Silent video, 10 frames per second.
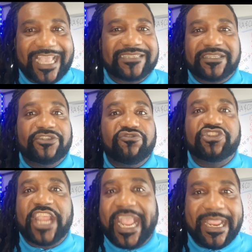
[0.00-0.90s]
It's the new
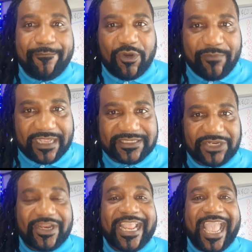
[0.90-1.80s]
chamber
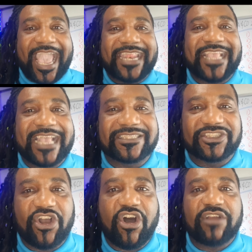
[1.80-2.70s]
mixer, and it has
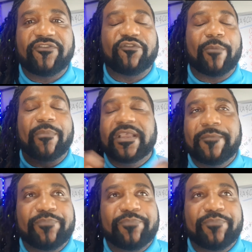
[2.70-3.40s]
gone from